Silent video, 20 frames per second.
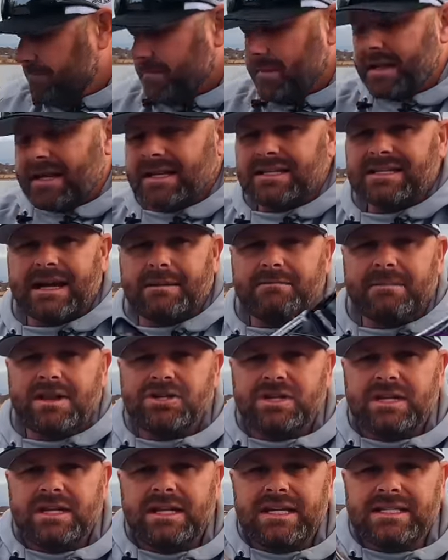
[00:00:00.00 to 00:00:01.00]
Like I said, I
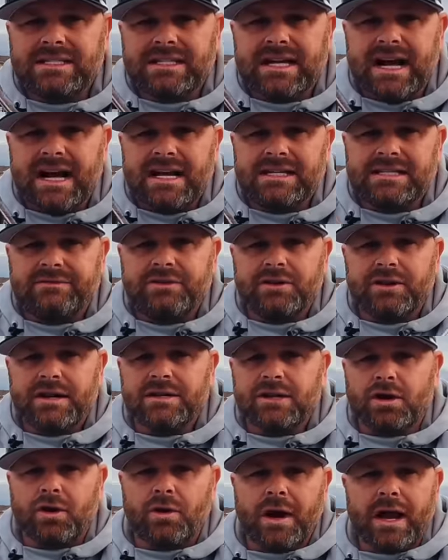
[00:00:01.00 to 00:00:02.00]
mentioned these guys. If you're
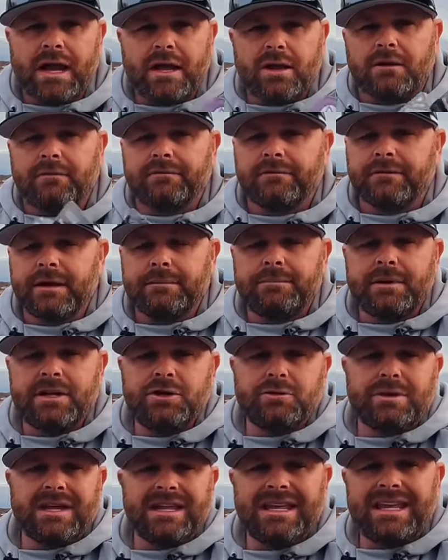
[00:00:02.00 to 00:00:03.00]
into cranking or flipping,
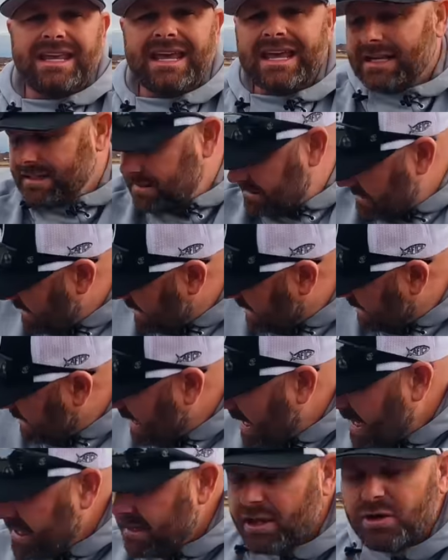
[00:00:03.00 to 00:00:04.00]
you can get
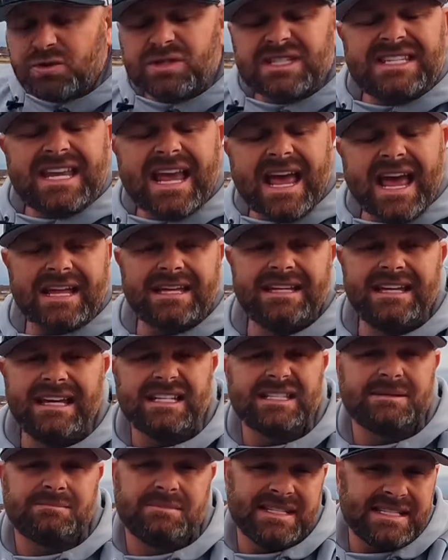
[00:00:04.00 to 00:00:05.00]
kind of those
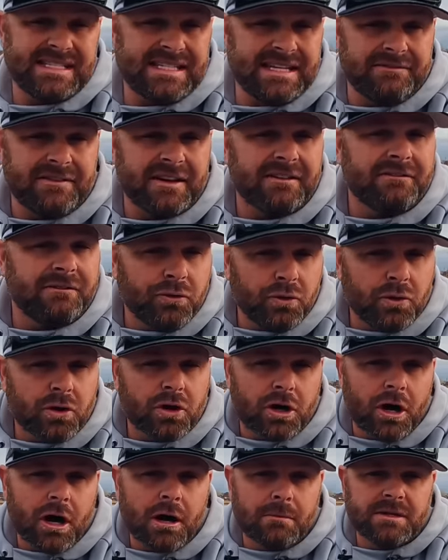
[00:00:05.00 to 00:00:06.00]
technique-specific
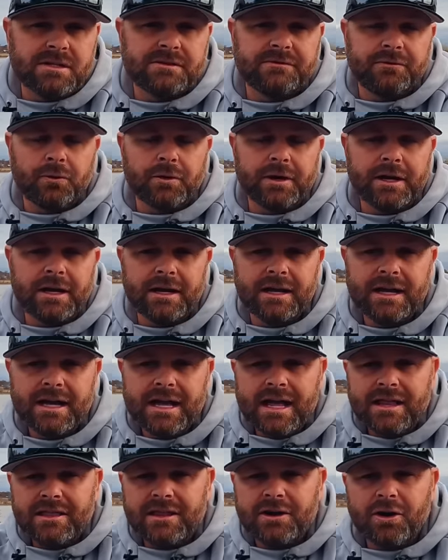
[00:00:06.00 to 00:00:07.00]
fluorocarbons for you
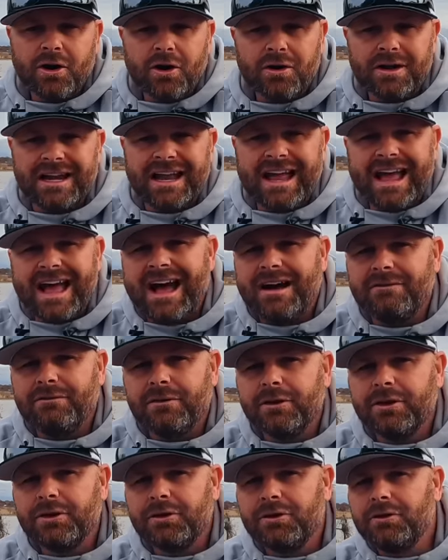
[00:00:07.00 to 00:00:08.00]
that are all going to have
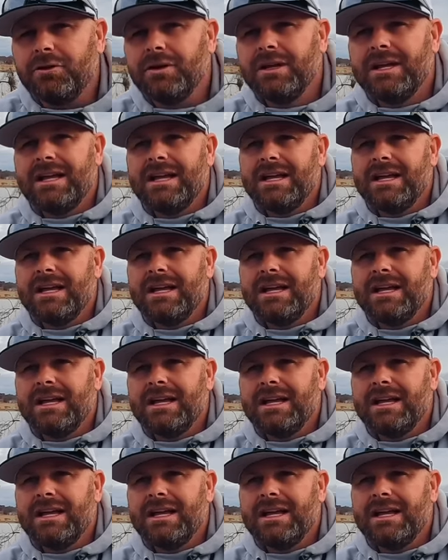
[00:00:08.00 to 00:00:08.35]
little